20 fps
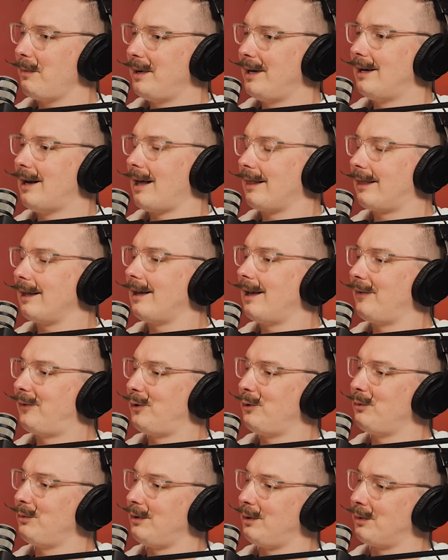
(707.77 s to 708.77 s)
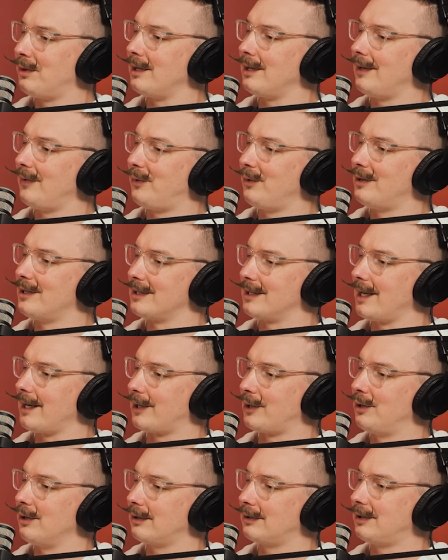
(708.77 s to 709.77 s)
mean, I think if you think if you just
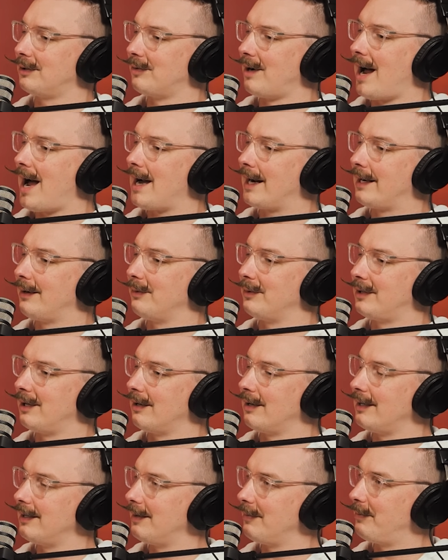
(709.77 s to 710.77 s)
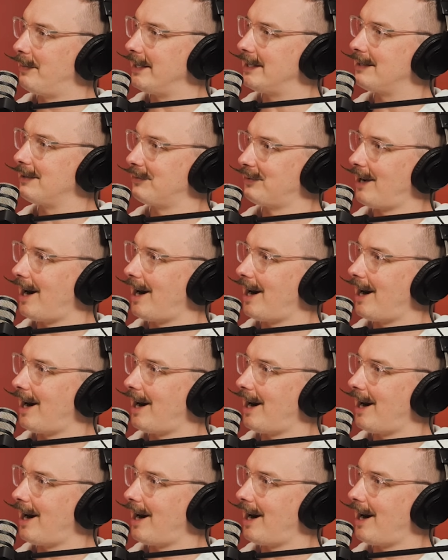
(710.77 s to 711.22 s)
like cooked a rock, it would turn into bits of